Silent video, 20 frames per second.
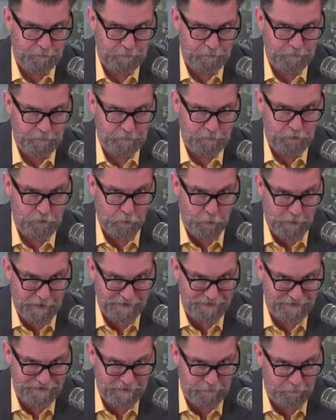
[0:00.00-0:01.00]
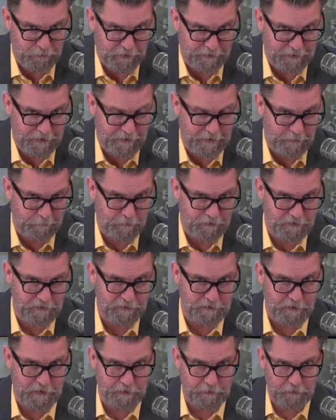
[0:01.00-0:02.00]
Mm. Twice he brought that up because he
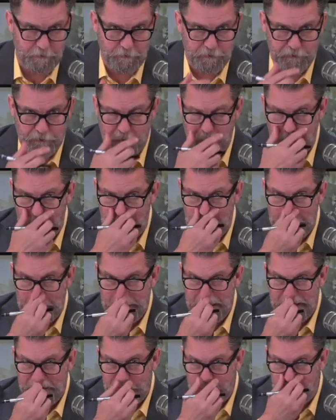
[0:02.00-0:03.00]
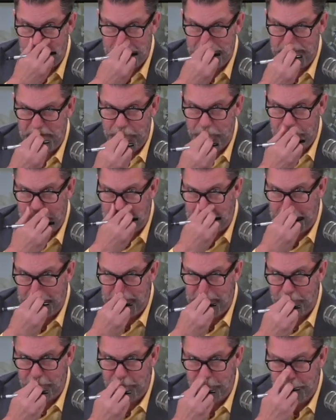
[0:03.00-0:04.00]
saw it hurt Trump. So he's clearly a
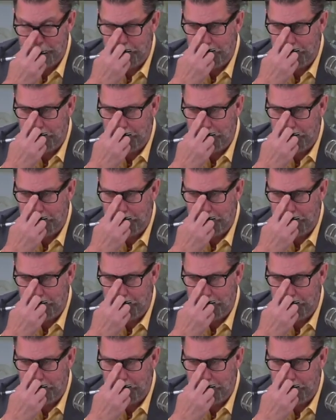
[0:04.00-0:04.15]
lib.